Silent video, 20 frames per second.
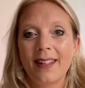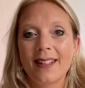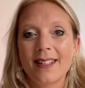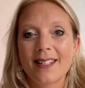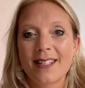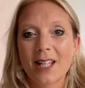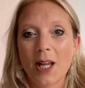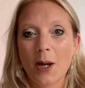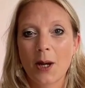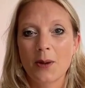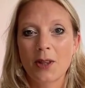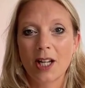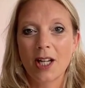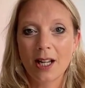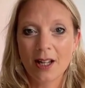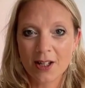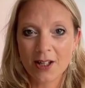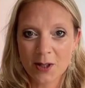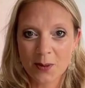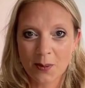So the
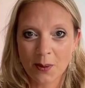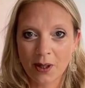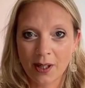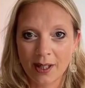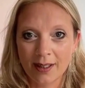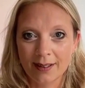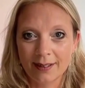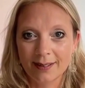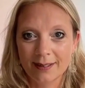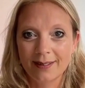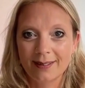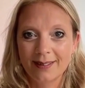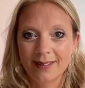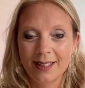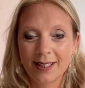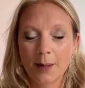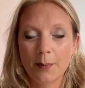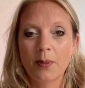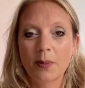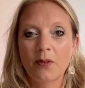last one,
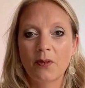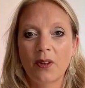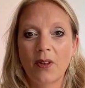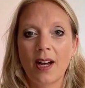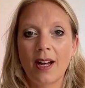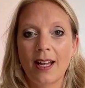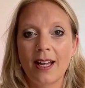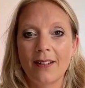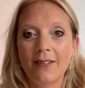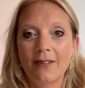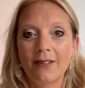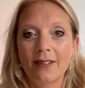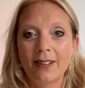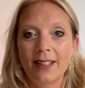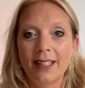number 5,